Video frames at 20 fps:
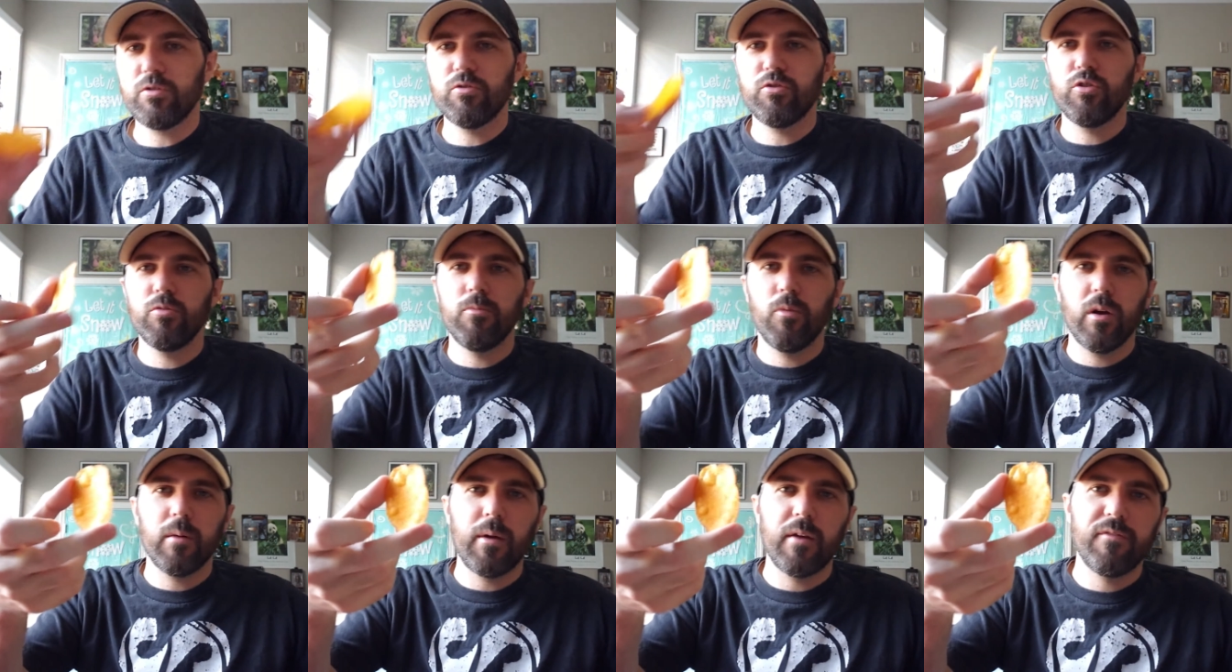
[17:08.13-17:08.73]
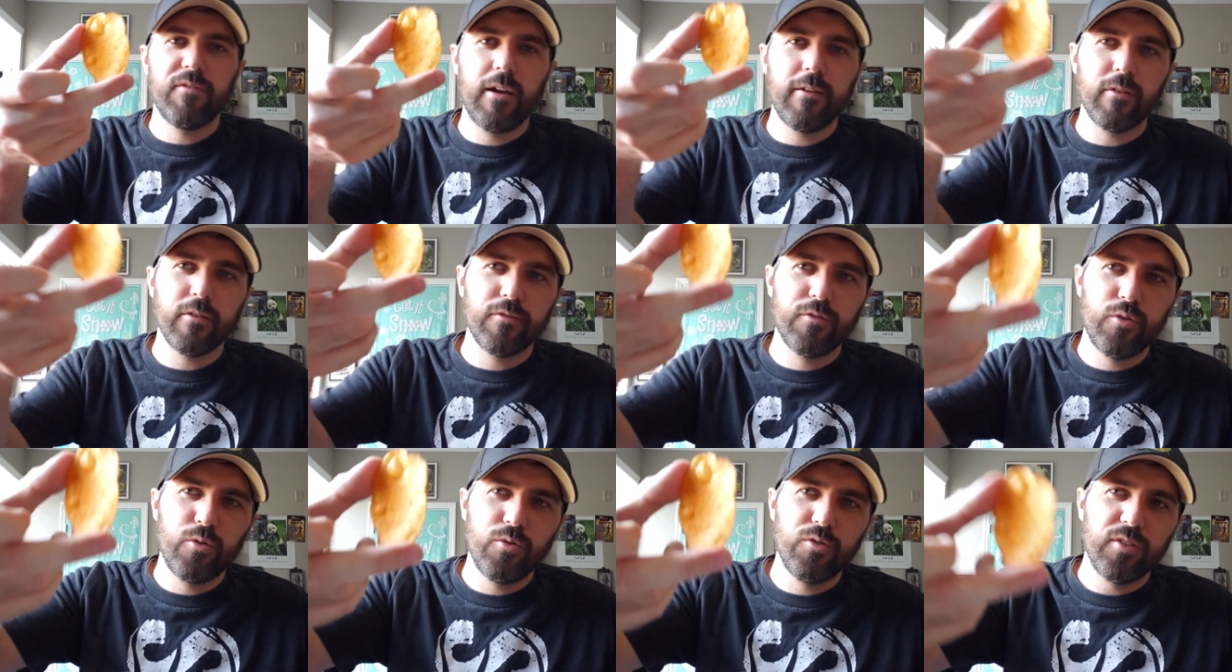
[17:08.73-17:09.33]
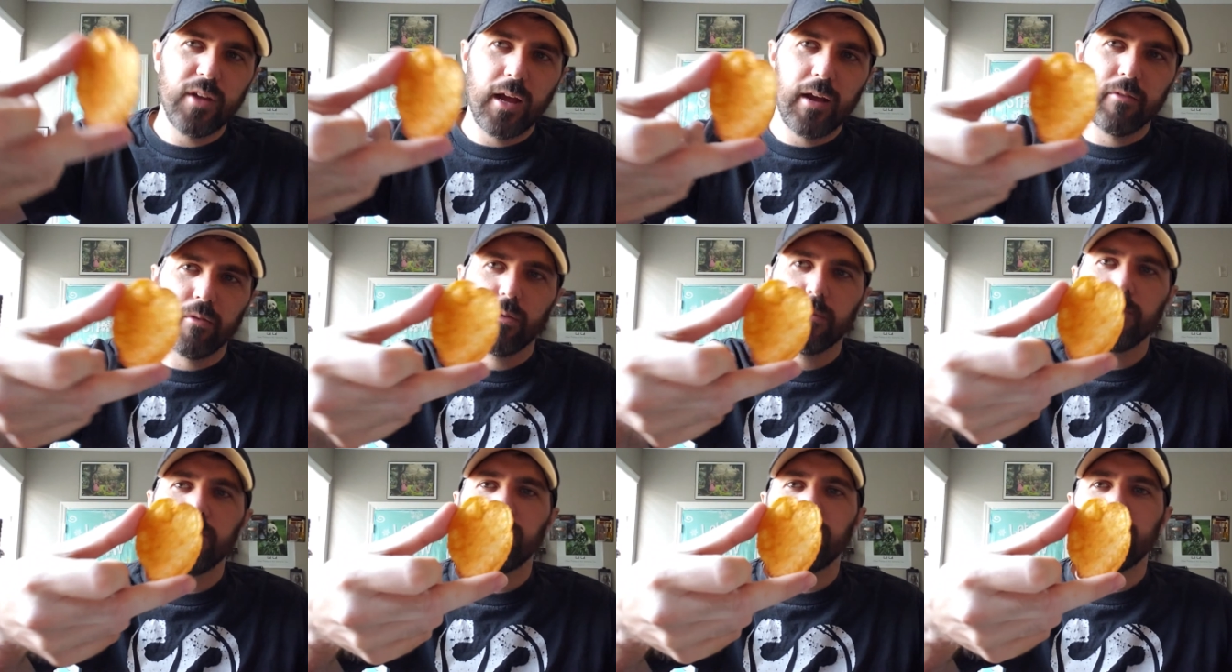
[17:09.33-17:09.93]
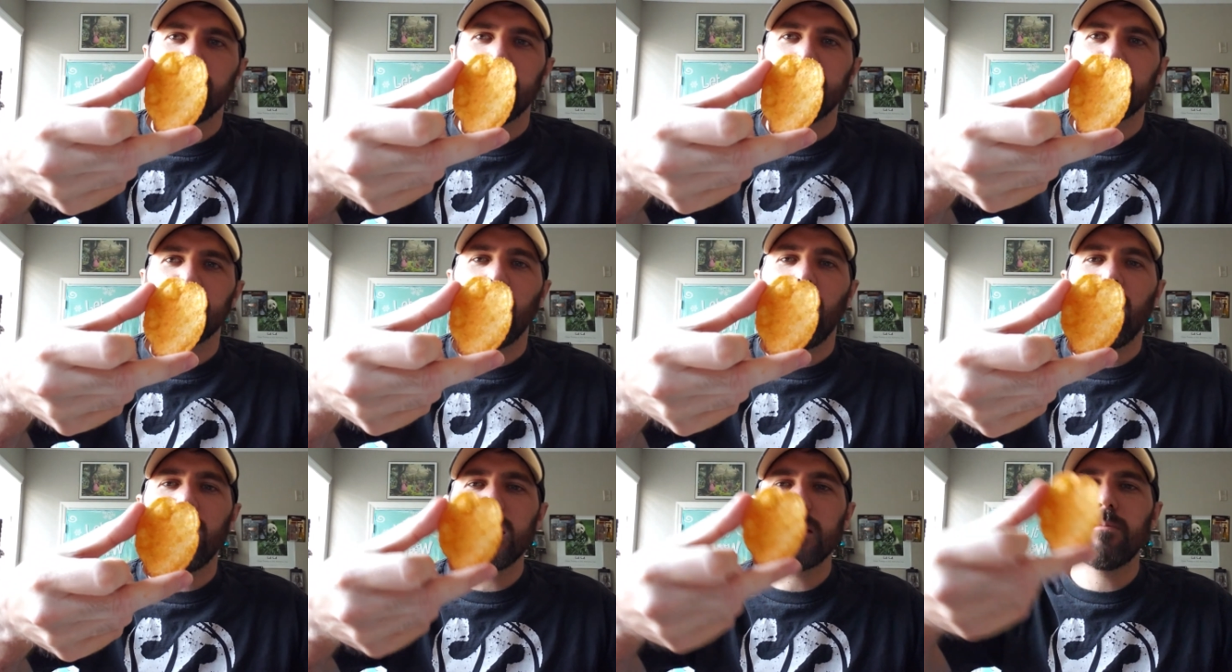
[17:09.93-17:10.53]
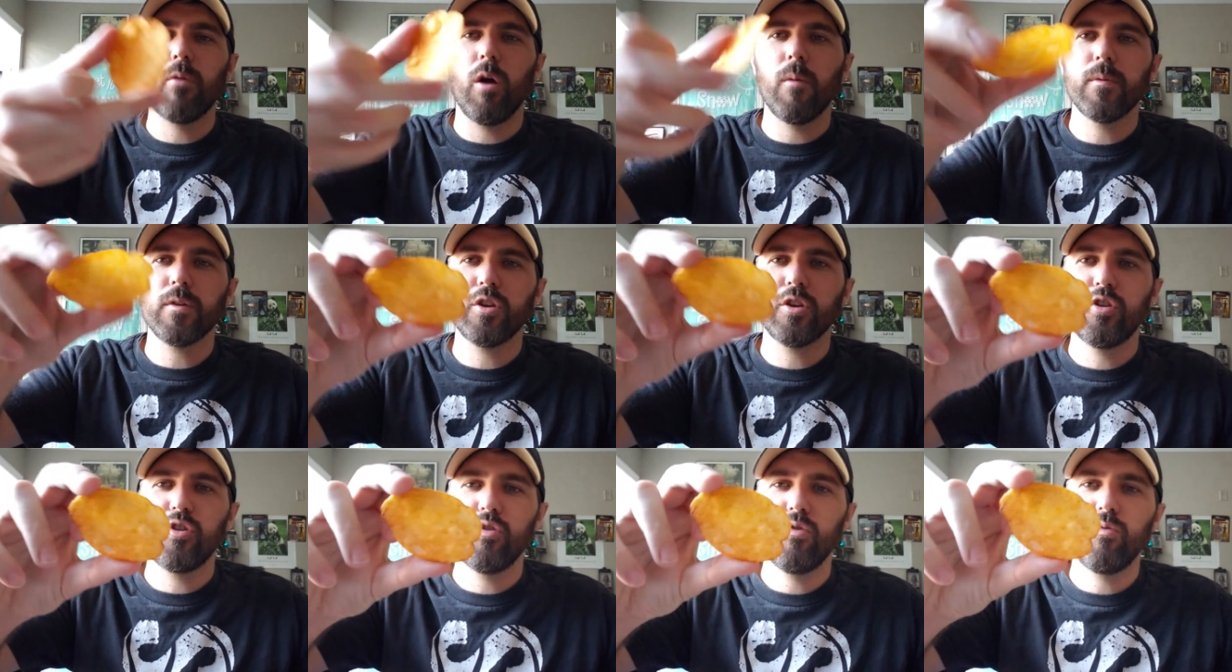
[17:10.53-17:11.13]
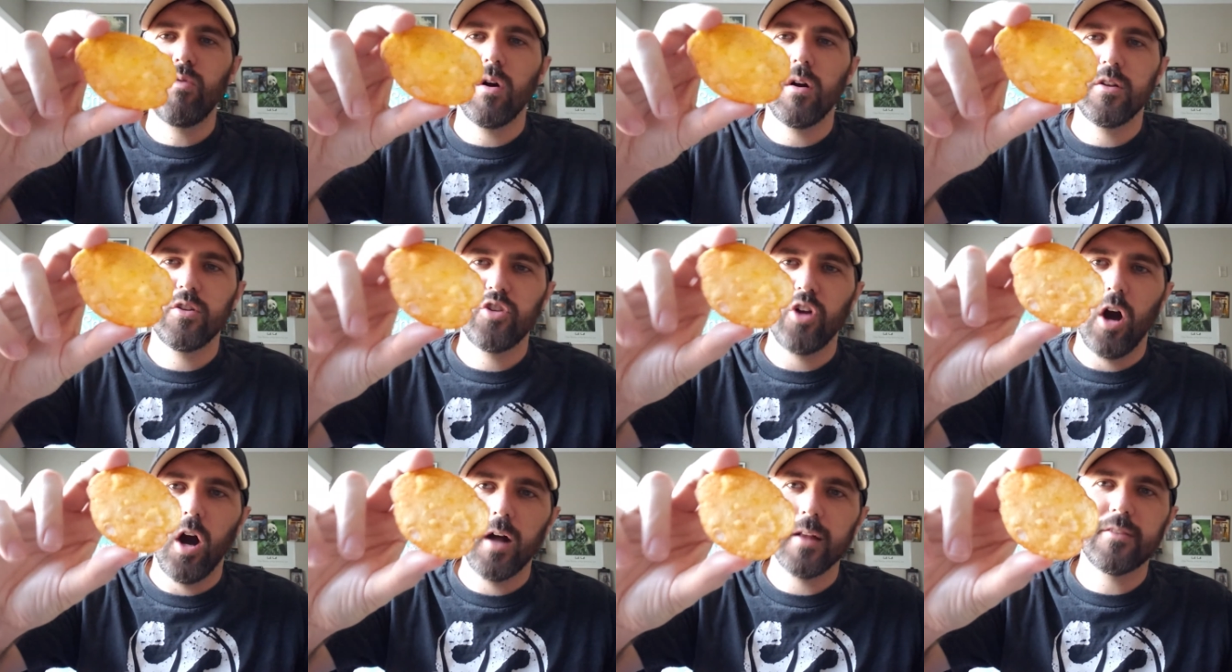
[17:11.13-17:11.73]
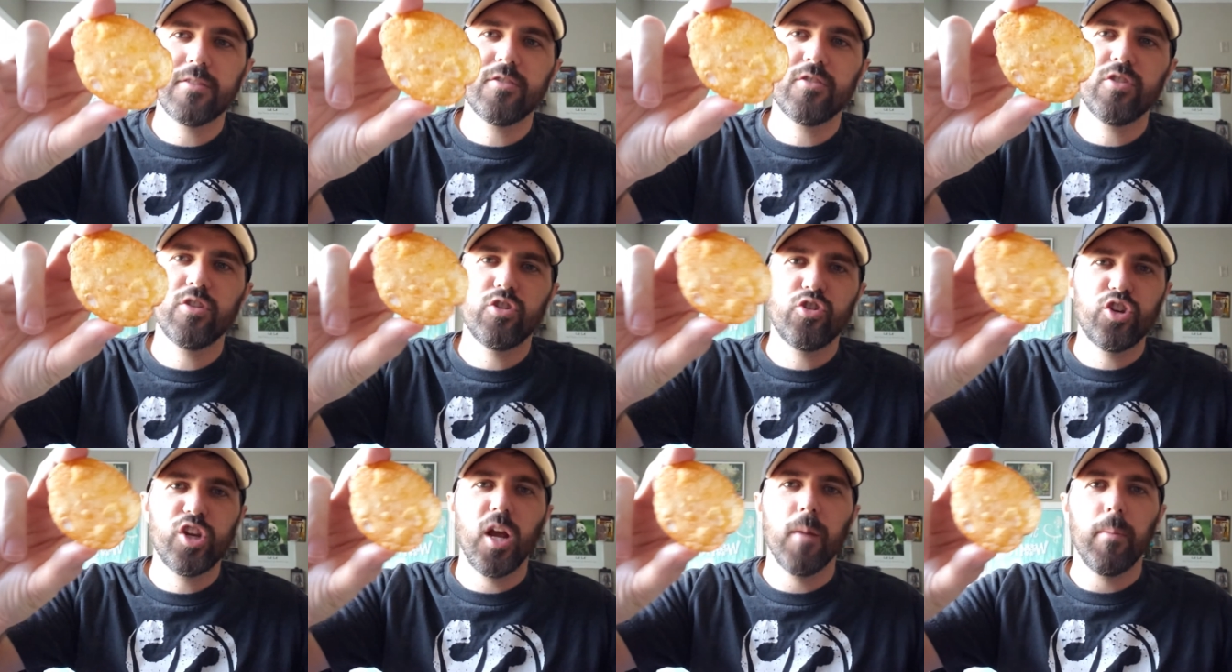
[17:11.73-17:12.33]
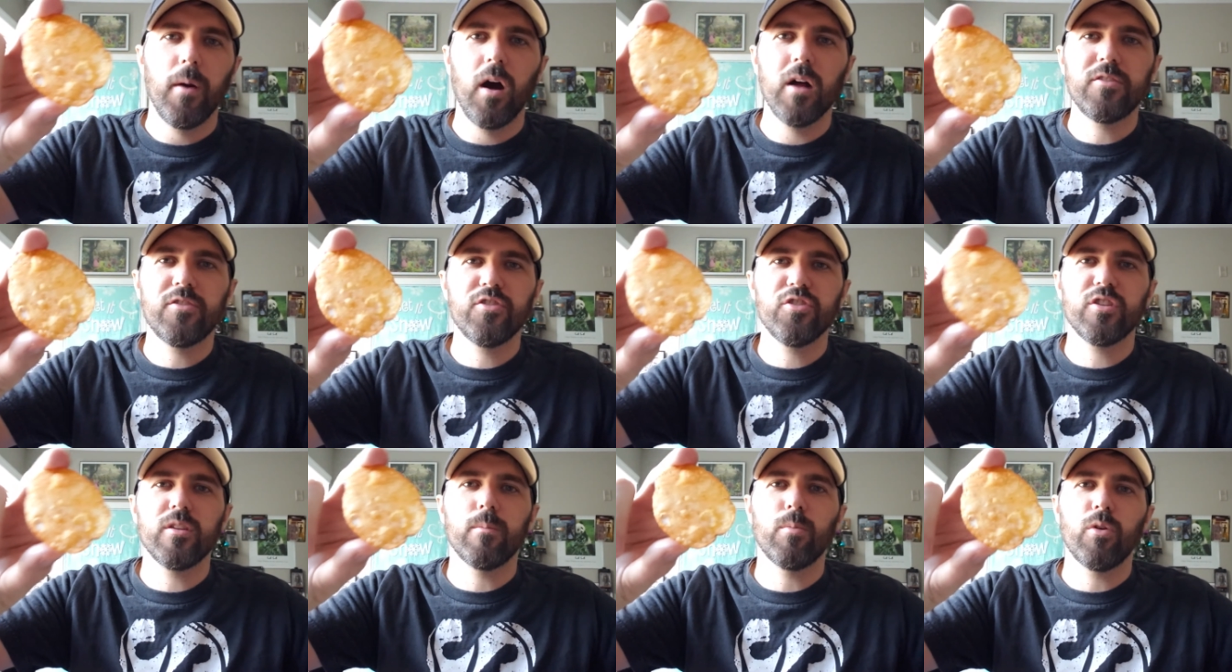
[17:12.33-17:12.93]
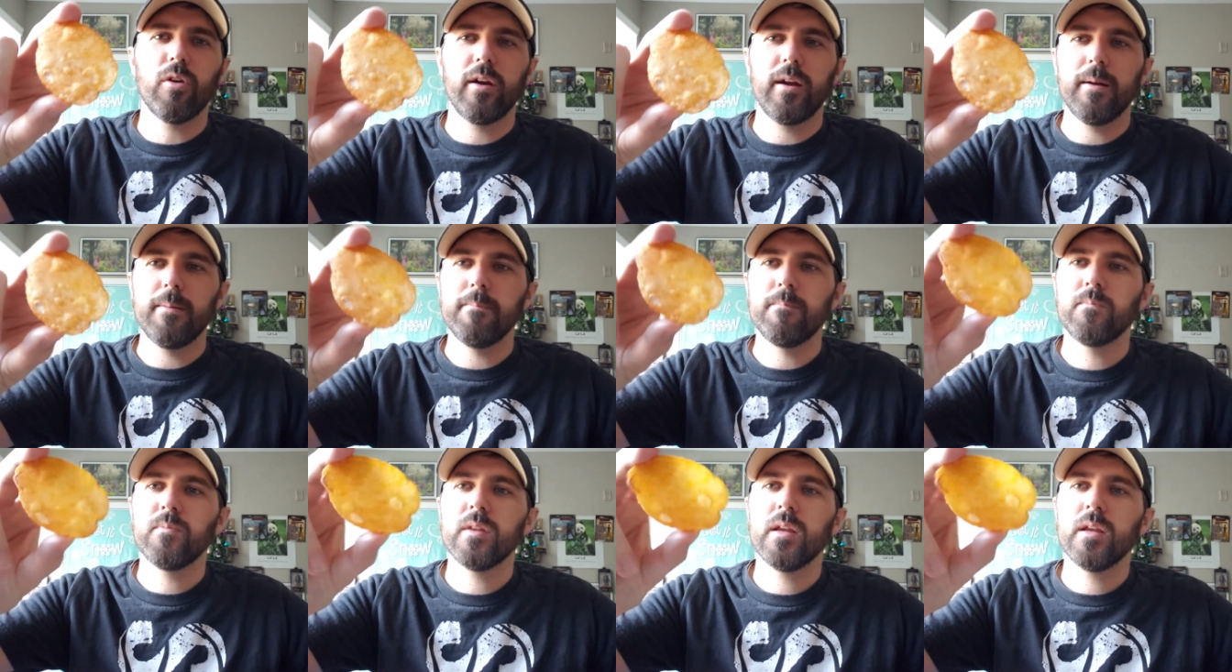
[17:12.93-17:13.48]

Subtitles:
you to one of my favorite foods ever. This honey barbecue Utz chip. Utz is the brand.